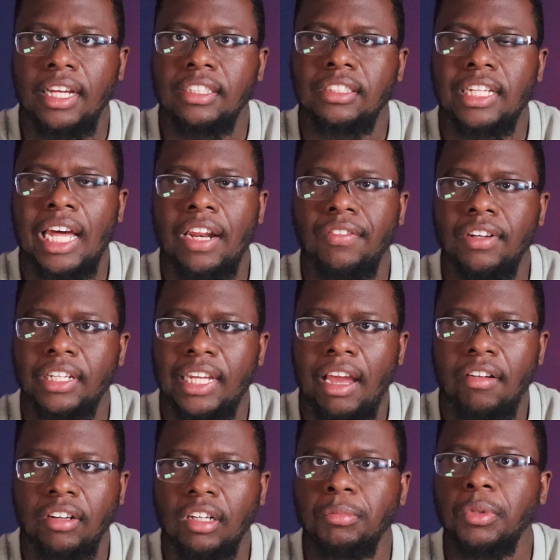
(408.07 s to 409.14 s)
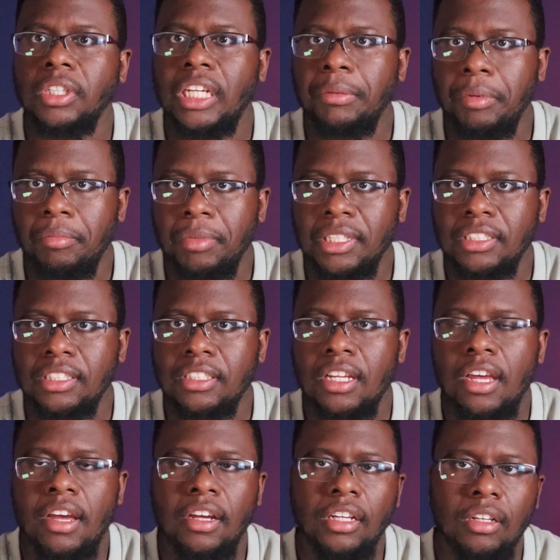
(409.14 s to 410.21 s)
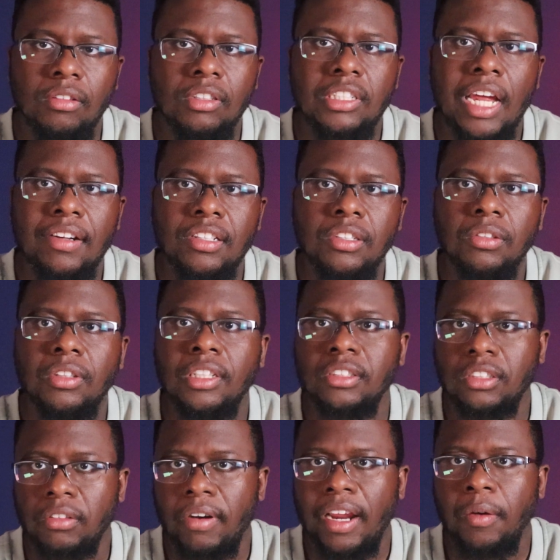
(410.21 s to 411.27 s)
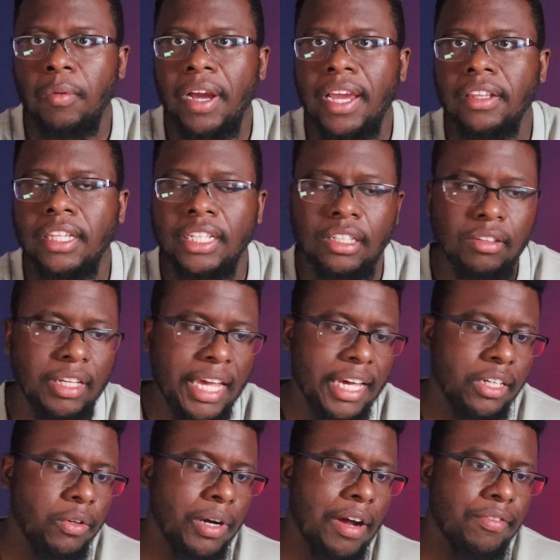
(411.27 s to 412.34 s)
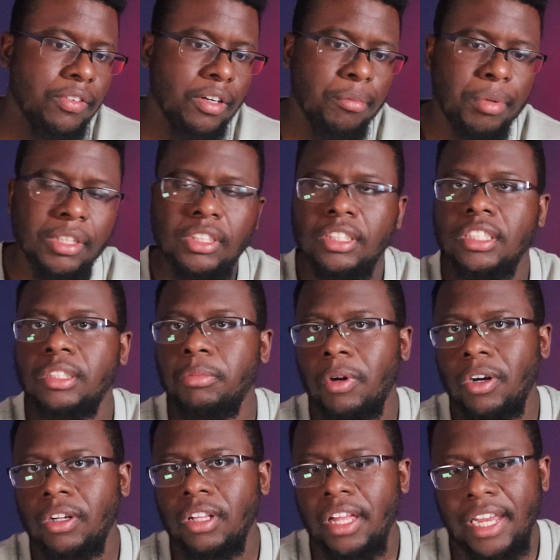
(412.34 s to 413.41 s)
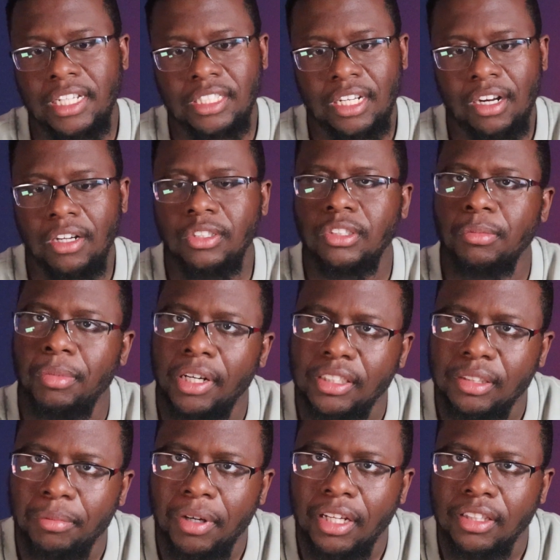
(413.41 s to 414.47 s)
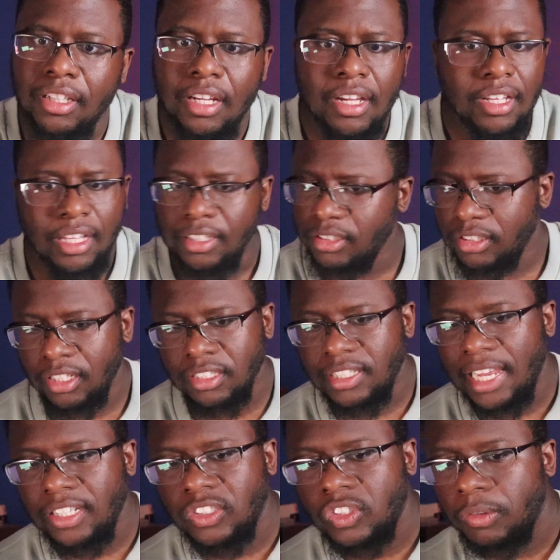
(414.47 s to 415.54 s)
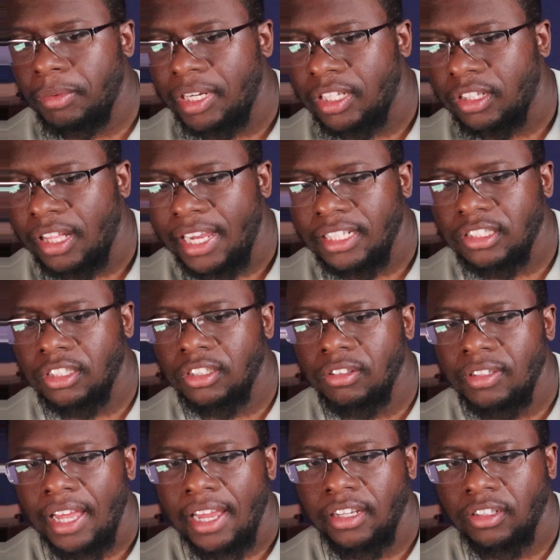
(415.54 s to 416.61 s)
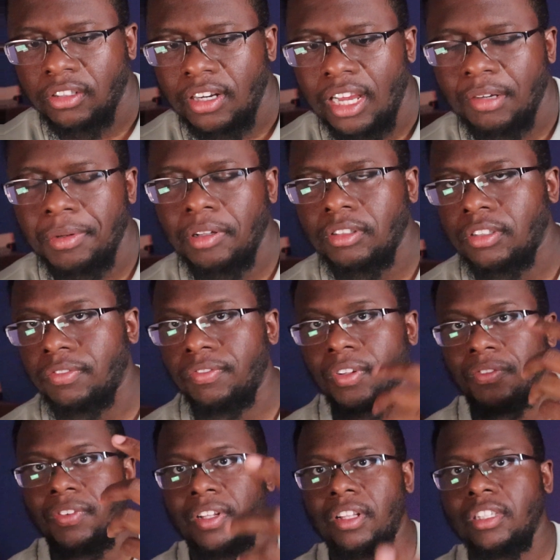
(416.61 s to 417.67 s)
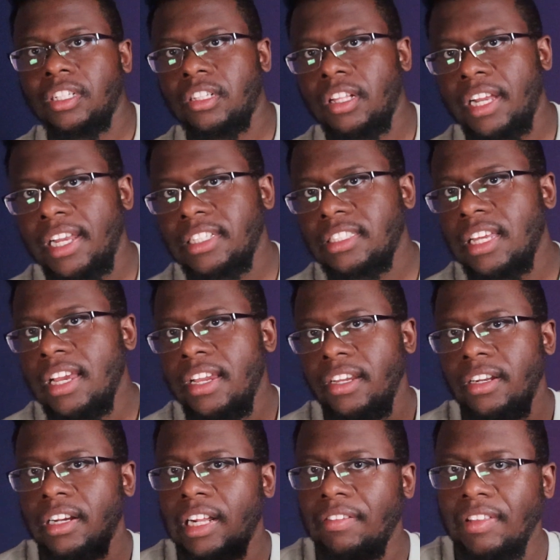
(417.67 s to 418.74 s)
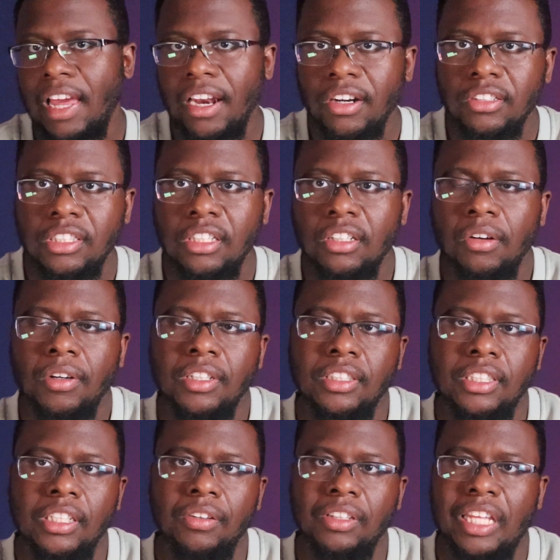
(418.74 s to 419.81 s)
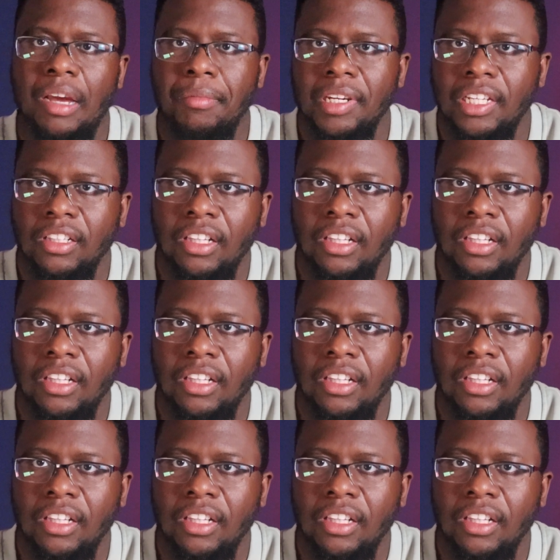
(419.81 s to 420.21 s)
inside of an accounting or bookkeeping business. You just have to do things the right way. Like, you can't go after a bunch of small clients at $100 a month. It's just going to take too many clients to do that. You're not going to be able to fulfill on the clients. You're not going to have the energy to go and deal with that many